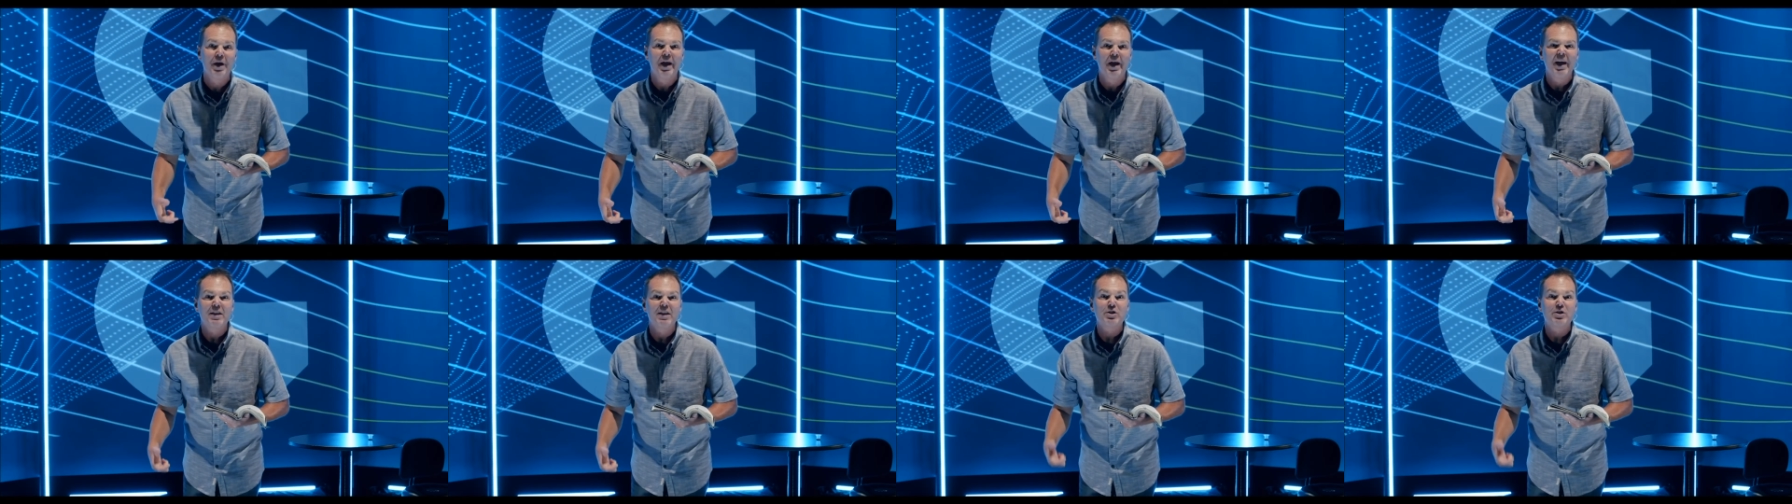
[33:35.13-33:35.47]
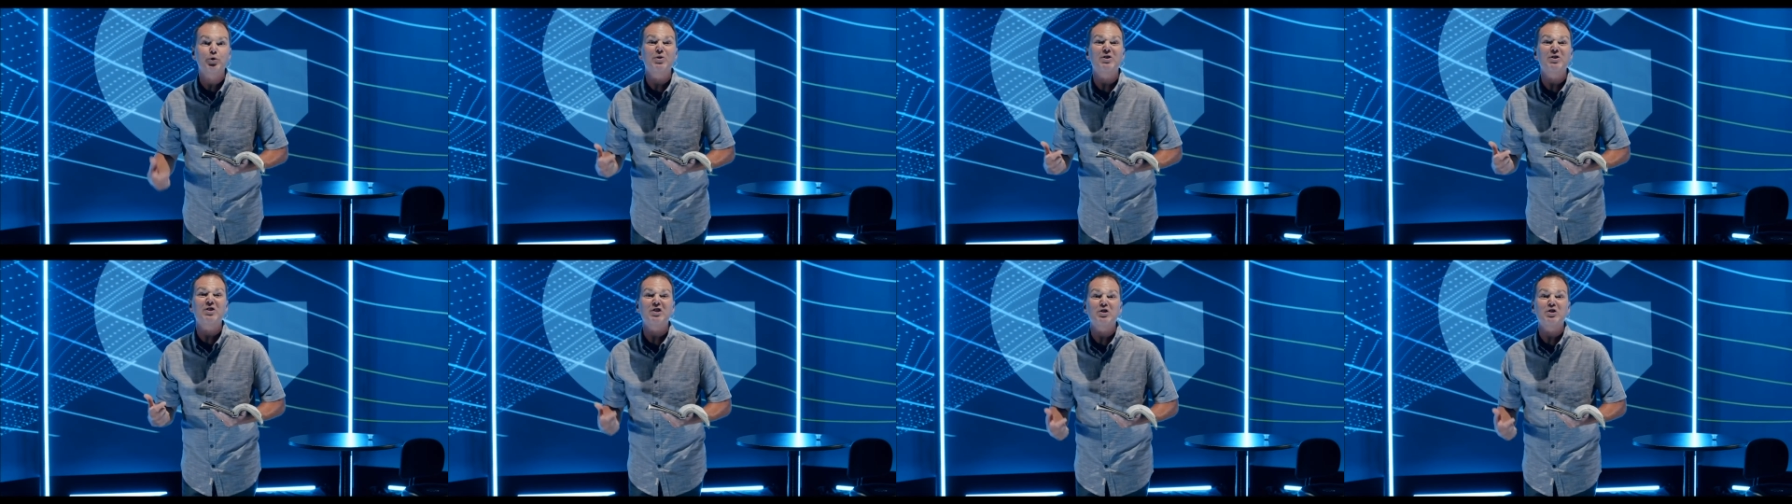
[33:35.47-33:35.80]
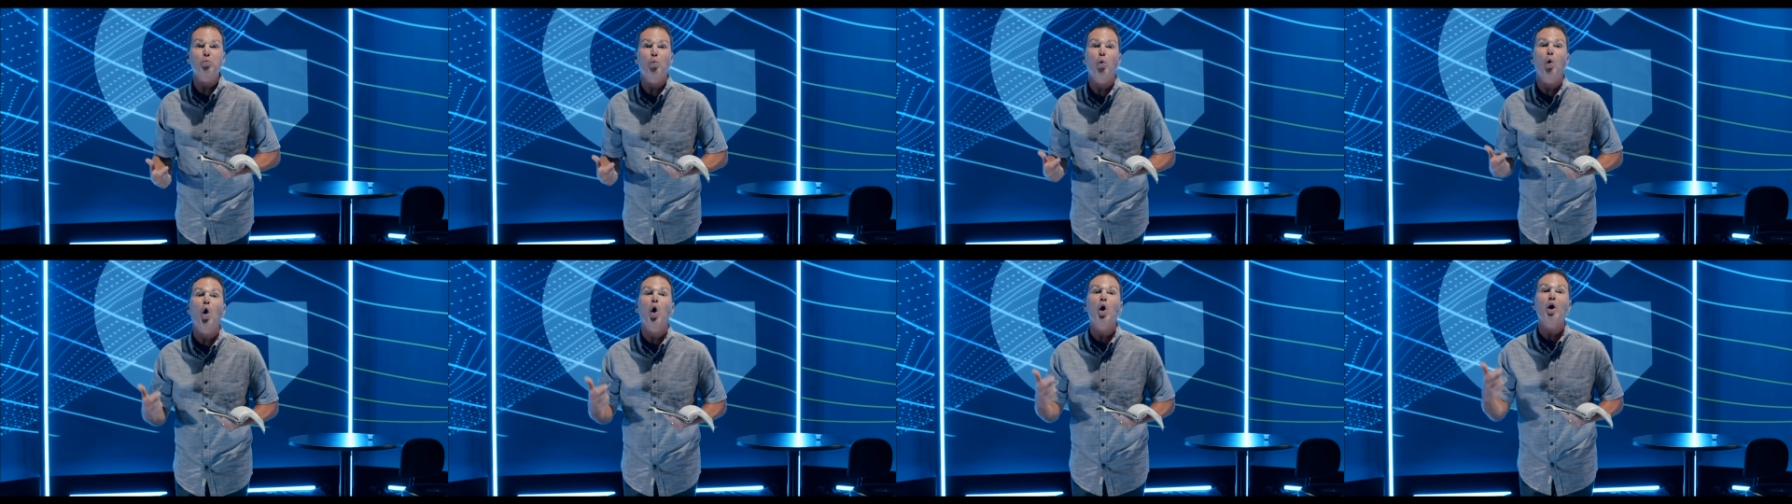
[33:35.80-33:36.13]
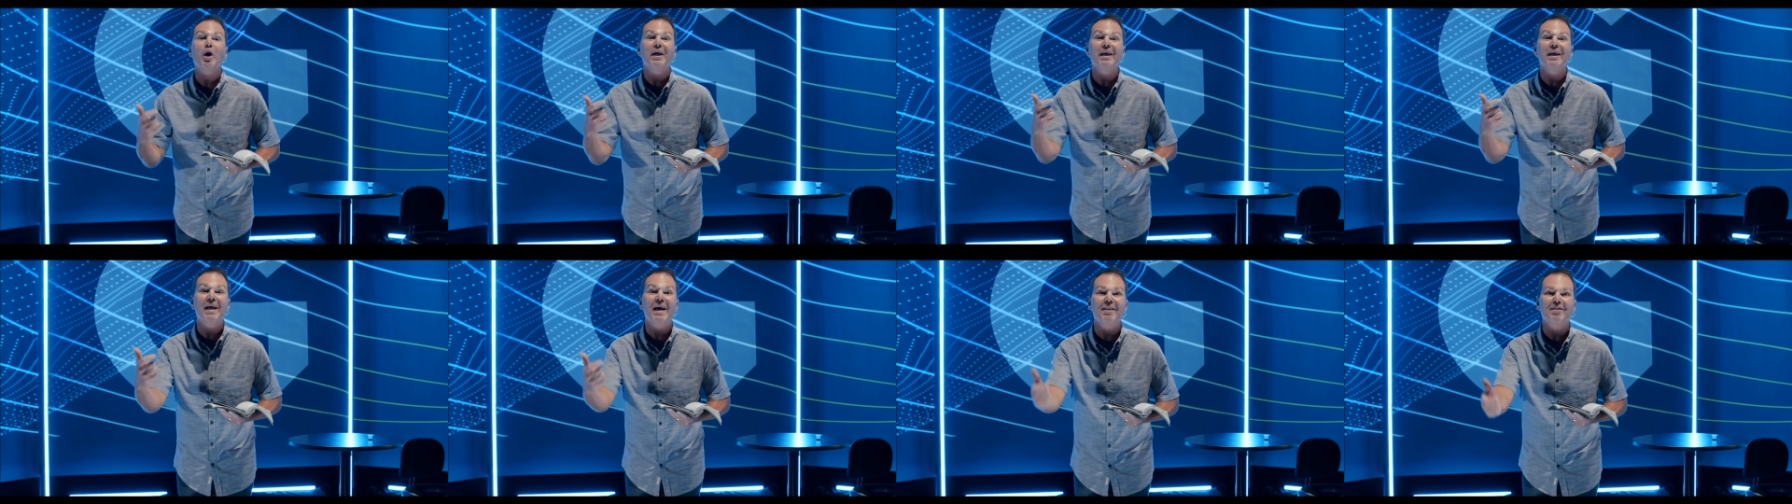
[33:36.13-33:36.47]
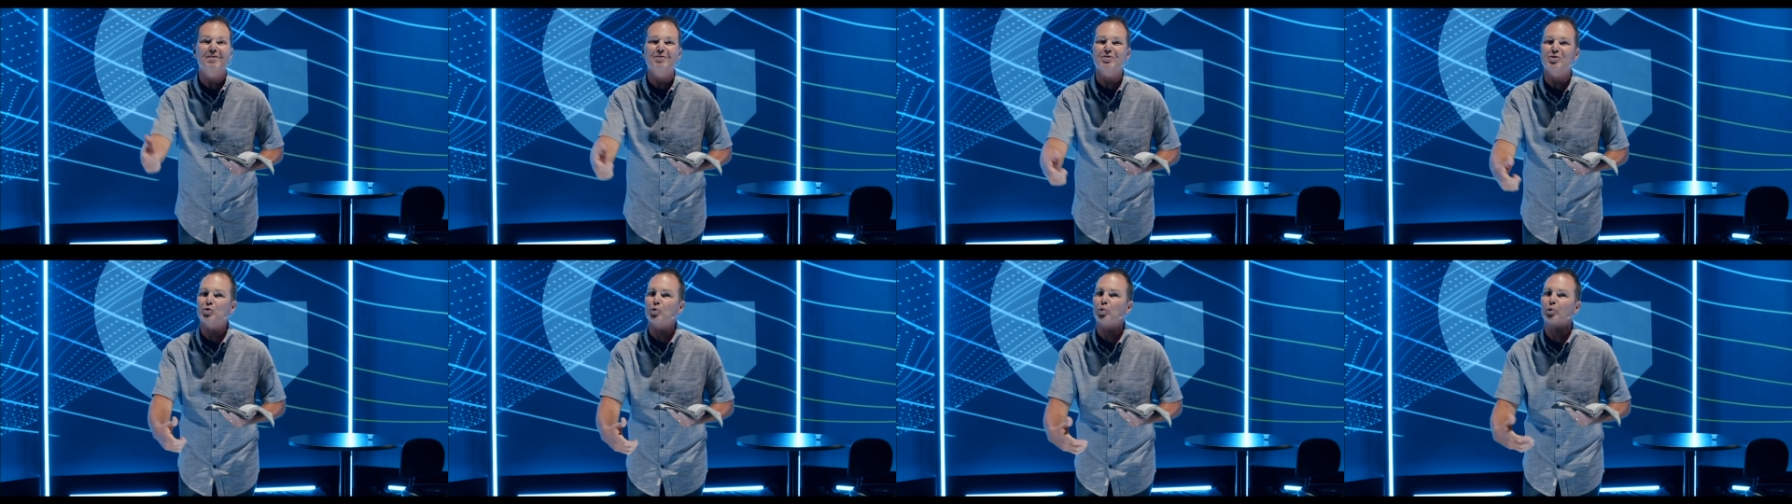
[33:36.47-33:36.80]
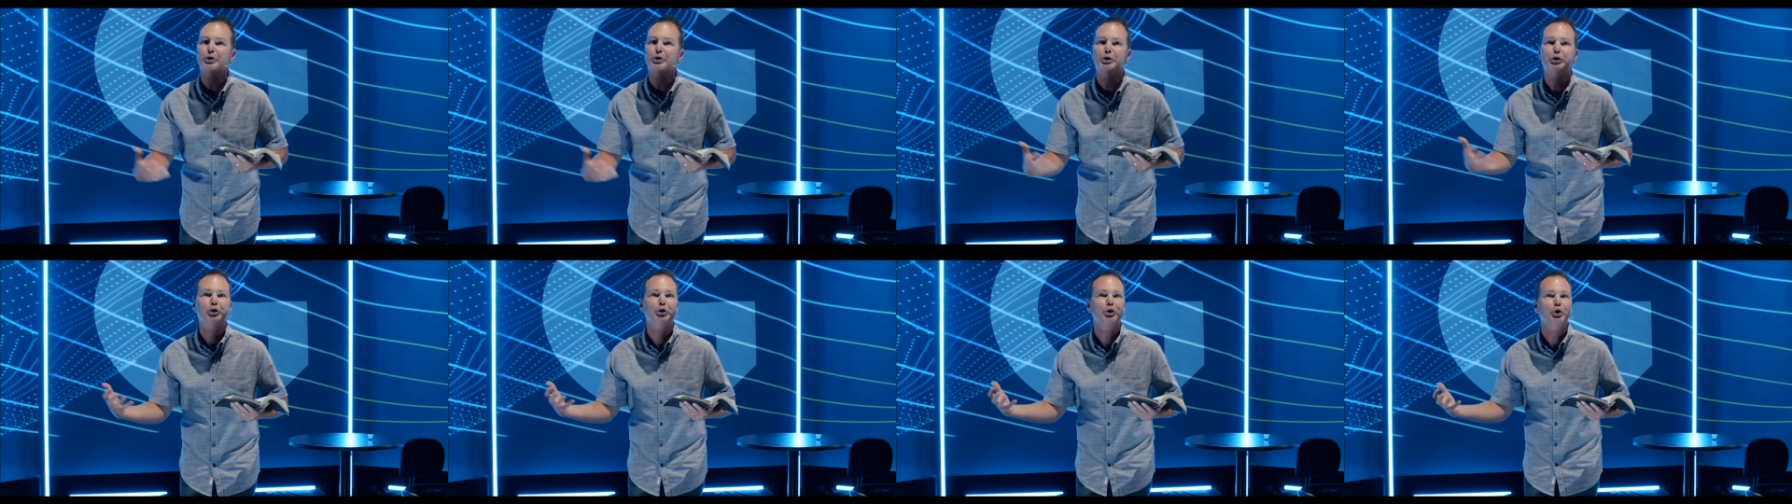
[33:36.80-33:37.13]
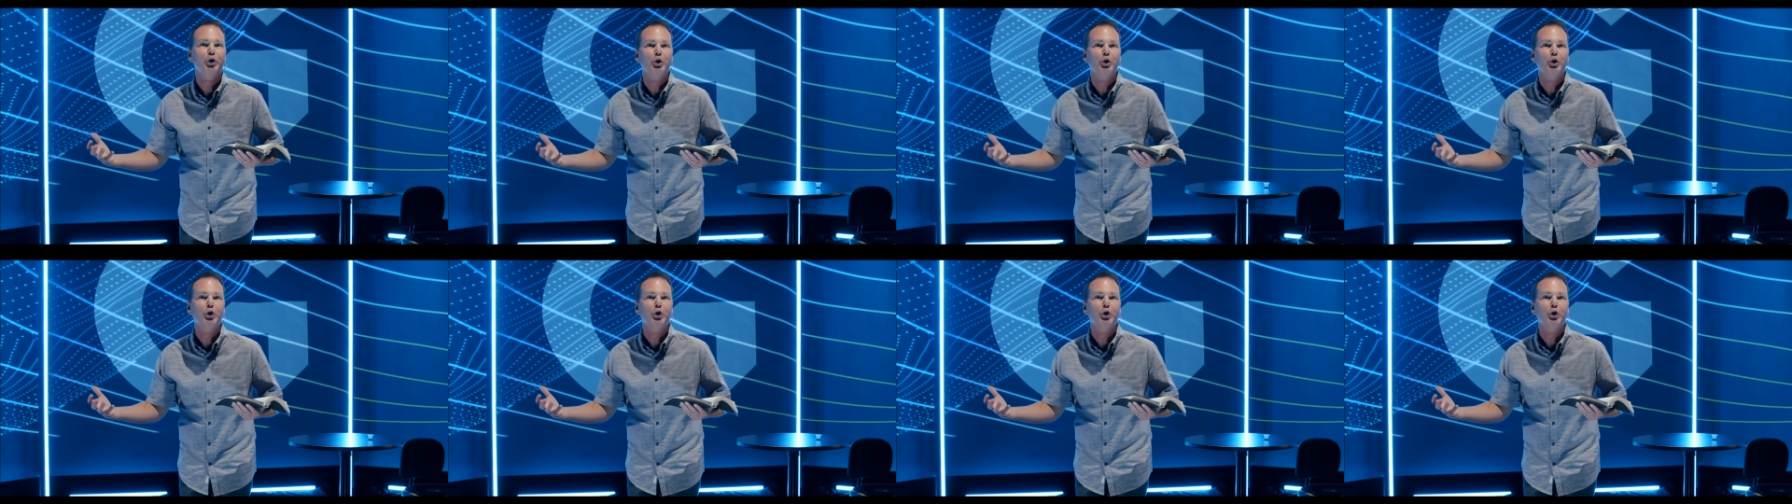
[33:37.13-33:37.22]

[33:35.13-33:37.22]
And so as he's walking out of the store, sure